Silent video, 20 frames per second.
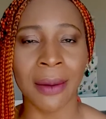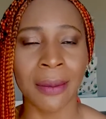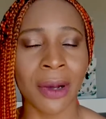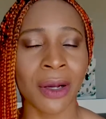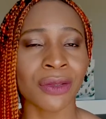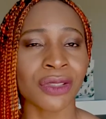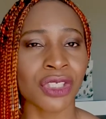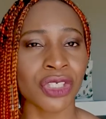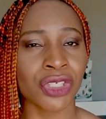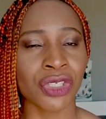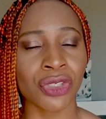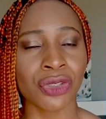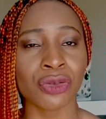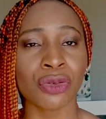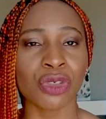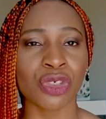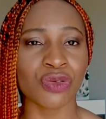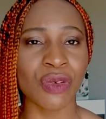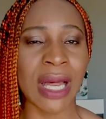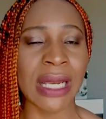amount is
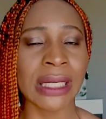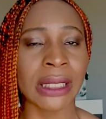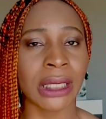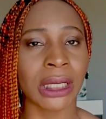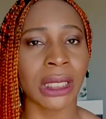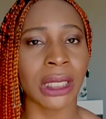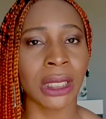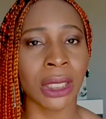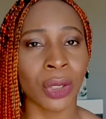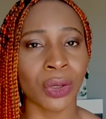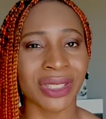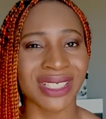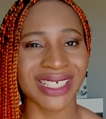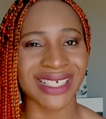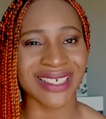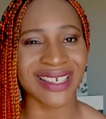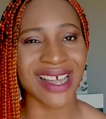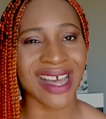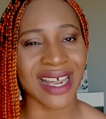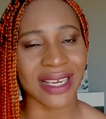usually
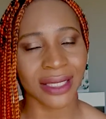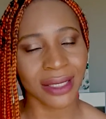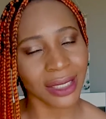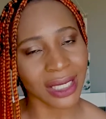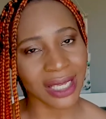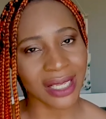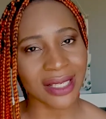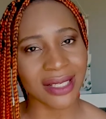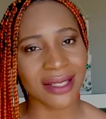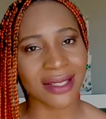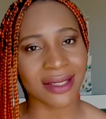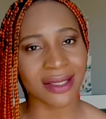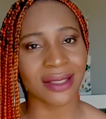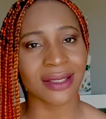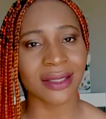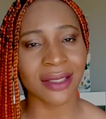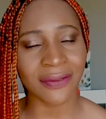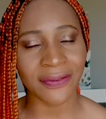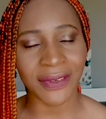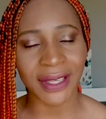not that
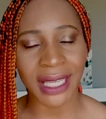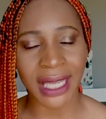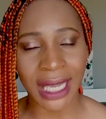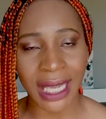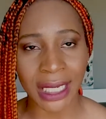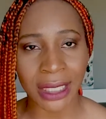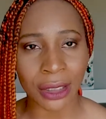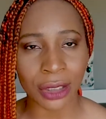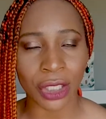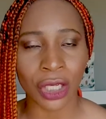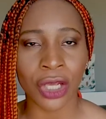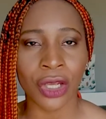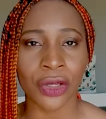significant